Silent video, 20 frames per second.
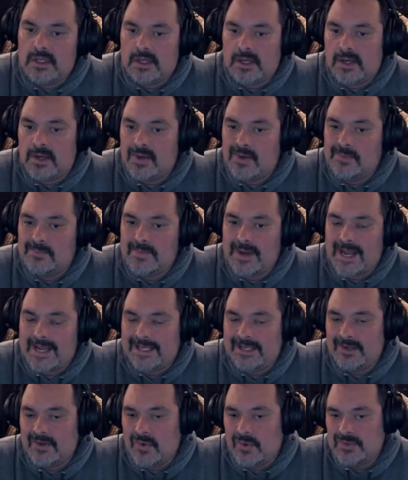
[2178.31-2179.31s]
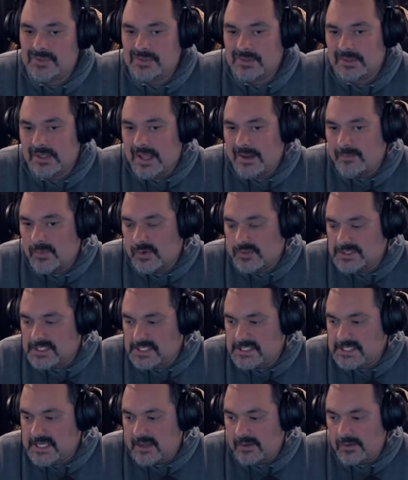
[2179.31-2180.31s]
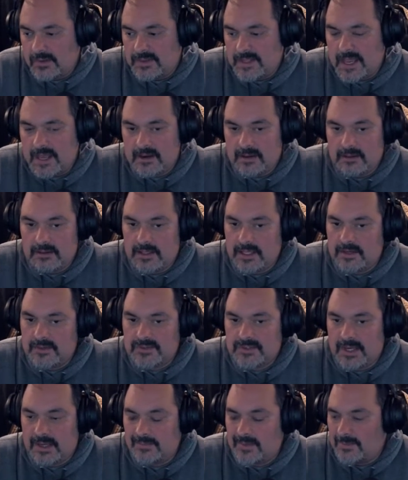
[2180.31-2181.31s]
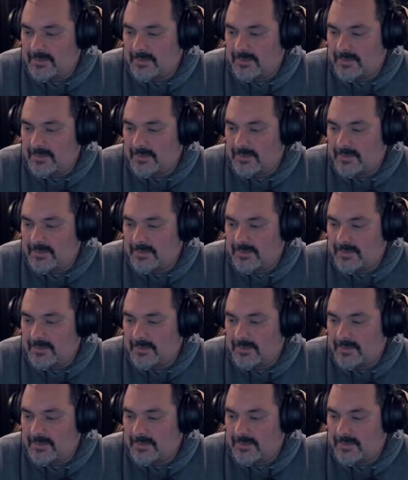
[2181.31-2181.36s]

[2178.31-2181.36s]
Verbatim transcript: Um, I can go into a lot more detail on that at a later time.